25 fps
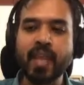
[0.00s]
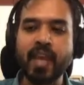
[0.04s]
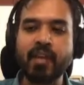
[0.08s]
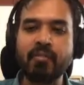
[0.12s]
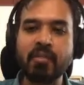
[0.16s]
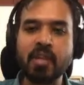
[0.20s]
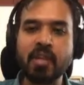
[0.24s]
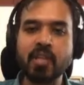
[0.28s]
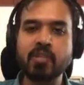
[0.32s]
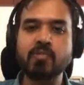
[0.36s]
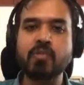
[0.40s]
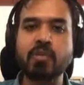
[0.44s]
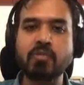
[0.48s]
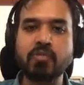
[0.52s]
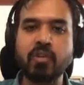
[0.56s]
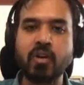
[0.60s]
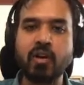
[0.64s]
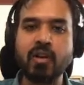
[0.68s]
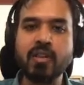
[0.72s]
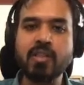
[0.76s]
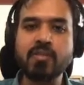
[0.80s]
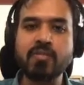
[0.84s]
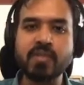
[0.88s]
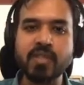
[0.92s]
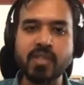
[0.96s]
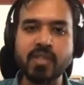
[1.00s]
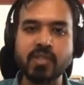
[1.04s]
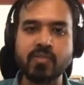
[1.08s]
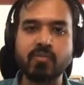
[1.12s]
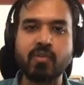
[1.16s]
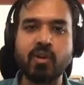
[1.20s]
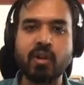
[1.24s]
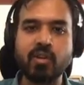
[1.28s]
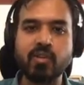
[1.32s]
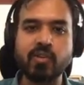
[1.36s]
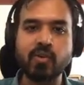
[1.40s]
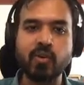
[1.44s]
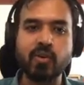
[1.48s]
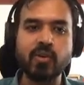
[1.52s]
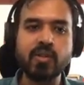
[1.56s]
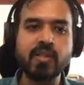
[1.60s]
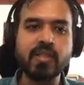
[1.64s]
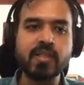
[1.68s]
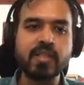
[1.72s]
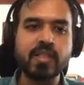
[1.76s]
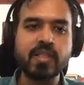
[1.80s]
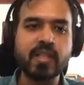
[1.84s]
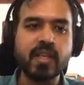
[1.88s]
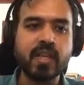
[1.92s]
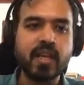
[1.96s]
evidence for false, which is false
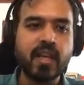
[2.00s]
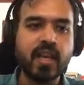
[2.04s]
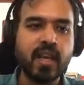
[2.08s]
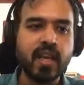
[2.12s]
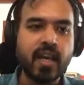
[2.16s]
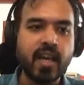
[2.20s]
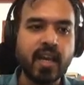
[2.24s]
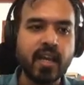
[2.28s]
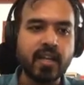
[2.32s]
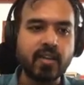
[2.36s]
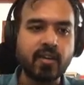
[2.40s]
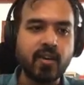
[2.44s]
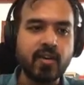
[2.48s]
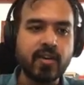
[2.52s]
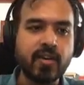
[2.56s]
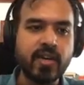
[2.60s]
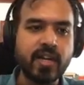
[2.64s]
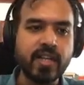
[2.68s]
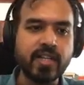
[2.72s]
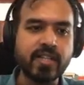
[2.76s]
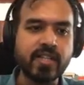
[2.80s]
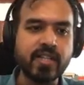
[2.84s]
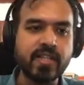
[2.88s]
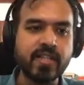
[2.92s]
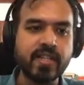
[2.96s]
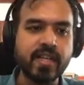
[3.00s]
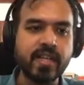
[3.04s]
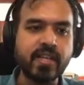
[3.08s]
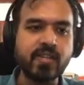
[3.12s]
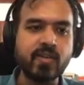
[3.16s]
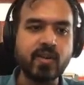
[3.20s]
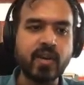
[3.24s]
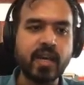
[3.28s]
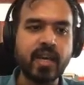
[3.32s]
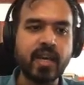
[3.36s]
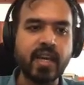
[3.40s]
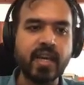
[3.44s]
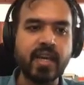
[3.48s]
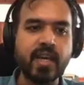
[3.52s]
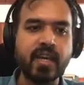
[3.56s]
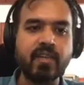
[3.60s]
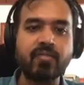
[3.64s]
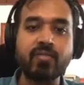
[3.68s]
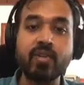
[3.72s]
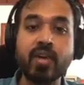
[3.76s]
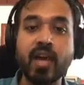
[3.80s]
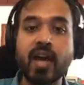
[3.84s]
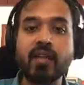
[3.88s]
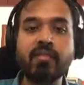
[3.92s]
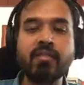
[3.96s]
holds. And contradiction says, okay,
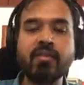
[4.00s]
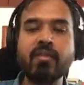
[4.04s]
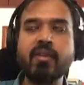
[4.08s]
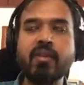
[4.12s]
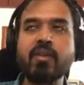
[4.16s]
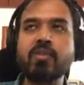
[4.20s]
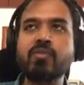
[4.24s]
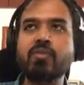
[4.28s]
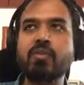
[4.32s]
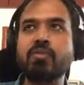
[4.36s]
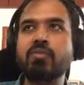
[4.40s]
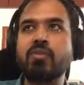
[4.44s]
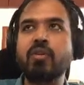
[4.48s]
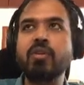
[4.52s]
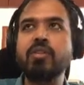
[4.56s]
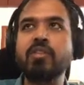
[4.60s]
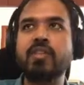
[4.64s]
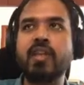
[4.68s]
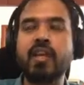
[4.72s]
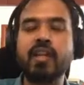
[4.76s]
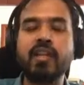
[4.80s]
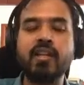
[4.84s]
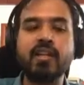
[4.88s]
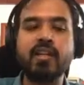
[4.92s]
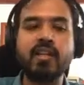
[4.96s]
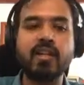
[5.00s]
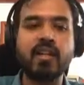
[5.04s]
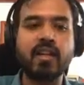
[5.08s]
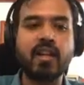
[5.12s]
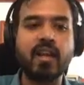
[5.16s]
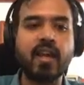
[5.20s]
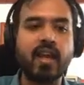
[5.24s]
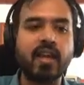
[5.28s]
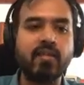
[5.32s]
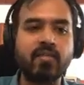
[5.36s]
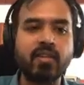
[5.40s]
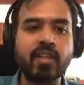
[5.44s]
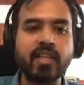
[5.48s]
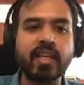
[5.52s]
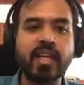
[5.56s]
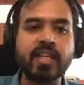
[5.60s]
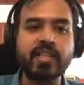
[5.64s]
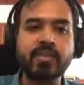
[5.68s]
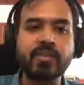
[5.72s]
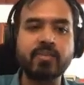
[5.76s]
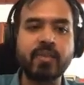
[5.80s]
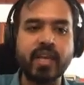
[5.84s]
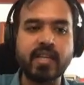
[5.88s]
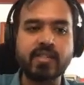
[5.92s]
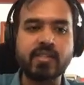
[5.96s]
if you have evidence for false, then everything else
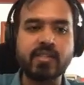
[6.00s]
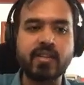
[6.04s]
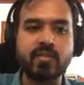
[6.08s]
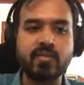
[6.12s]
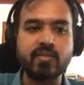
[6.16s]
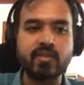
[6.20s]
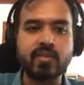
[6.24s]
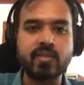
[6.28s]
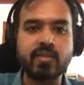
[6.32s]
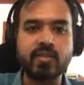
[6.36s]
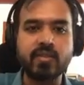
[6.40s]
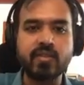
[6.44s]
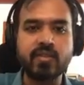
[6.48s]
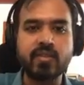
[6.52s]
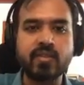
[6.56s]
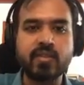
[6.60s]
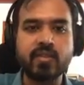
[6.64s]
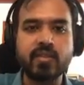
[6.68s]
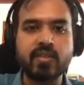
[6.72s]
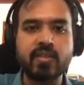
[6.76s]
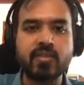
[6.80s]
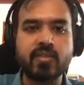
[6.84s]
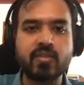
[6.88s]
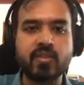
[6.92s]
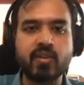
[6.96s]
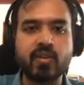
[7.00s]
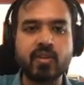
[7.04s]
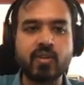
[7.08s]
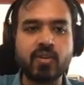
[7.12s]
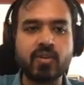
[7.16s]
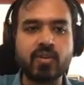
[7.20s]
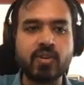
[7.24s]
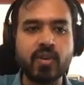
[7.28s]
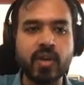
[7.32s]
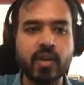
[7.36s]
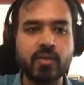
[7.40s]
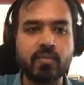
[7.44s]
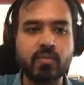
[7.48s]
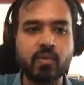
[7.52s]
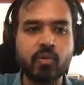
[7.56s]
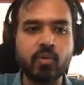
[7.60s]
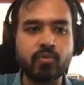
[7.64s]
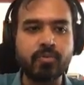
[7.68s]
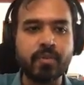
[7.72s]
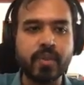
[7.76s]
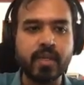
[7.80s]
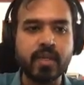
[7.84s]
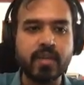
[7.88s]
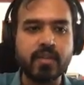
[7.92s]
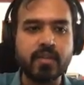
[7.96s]
breaks down. So you can
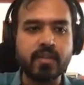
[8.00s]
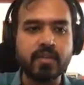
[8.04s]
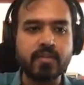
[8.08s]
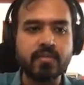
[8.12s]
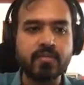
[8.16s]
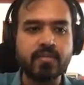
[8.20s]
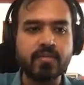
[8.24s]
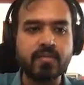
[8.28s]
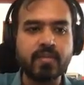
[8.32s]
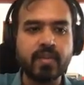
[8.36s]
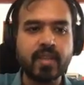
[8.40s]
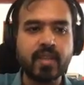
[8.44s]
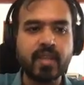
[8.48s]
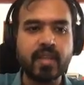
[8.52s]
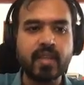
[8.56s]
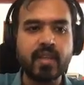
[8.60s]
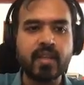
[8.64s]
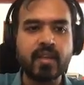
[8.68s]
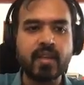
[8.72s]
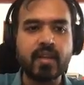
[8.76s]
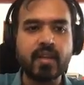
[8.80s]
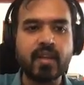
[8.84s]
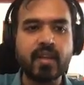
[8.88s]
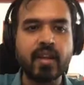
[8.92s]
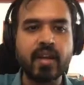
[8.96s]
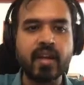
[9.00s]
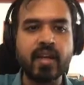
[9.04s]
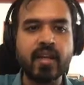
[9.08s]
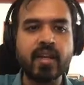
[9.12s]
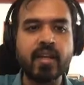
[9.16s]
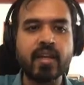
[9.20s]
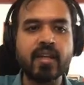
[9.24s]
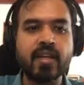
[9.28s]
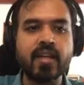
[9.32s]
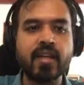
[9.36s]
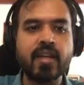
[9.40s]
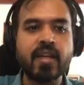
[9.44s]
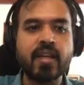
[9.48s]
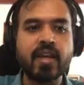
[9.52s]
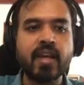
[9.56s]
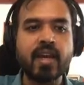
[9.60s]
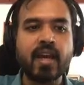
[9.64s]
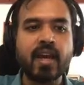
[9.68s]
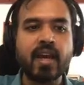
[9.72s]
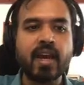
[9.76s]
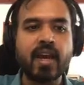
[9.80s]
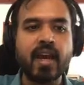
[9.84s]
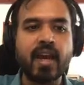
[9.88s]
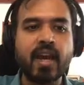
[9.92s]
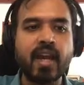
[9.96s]
prove P, right?
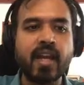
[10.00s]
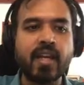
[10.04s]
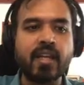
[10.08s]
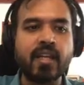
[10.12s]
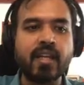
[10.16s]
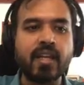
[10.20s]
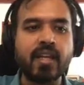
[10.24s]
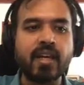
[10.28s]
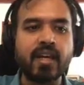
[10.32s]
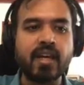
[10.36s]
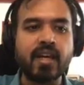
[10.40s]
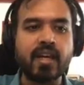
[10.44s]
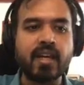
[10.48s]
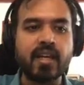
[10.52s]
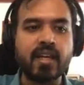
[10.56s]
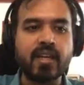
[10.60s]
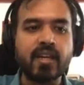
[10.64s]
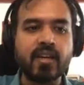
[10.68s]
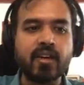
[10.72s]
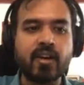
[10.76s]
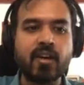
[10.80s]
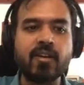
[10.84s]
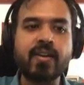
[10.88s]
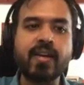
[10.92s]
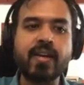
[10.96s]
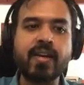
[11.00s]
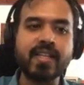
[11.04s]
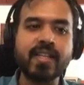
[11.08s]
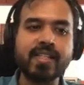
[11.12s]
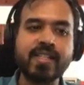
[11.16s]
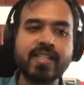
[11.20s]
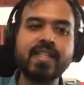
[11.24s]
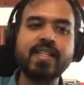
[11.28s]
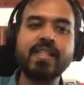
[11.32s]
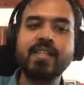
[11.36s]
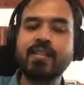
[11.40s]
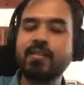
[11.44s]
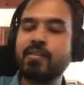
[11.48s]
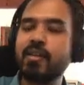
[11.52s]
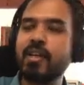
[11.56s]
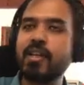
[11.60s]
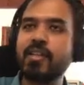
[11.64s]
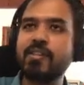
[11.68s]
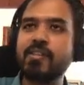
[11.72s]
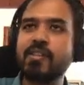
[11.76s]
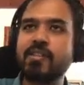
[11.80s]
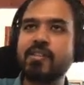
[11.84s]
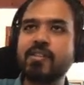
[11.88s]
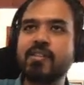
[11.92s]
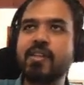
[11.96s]
And contradiction is
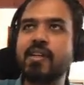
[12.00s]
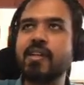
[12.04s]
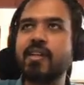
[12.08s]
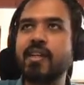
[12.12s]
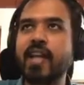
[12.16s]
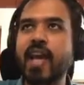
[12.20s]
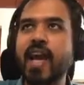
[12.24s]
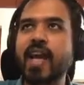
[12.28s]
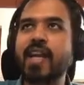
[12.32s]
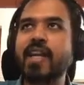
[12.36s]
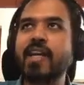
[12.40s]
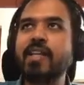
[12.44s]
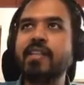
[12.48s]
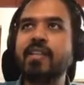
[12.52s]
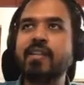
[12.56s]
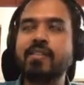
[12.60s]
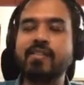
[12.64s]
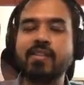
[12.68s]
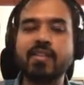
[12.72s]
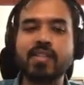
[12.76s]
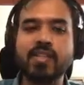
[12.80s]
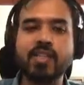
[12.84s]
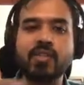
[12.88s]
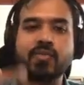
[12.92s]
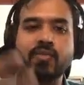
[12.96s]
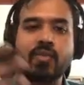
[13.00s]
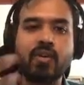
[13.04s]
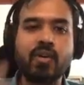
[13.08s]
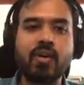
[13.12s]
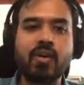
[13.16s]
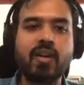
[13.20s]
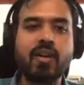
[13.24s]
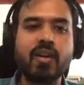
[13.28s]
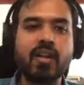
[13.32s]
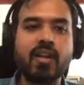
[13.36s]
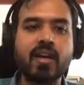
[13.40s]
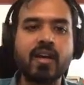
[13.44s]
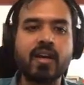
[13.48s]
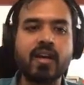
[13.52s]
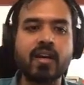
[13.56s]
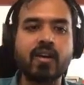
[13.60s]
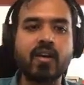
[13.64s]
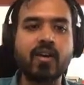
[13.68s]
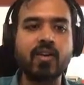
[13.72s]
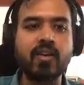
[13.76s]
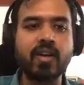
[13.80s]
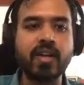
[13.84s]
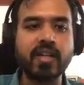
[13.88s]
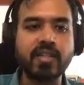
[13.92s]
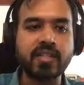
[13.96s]
just a tactic that searches for
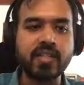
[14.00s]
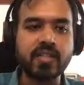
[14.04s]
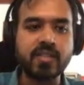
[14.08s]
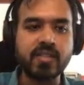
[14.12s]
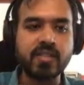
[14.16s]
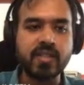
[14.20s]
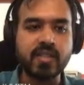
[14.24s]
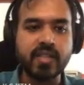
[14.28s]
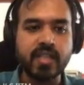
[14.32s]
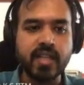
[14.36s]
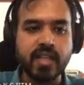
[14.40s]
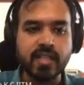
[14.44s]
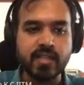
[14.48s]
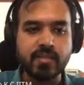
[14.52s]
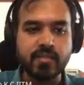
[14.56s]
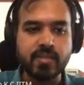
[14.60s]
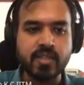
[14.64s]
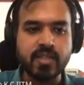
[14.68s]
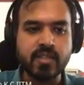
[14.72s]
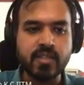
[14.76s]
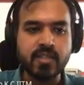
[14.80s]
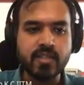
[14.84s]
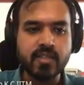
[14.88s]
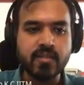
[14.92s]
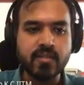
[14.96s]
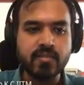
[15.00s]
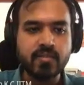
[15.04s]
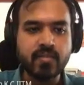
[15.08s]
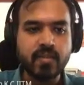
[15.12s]
contradictions in the assumptions,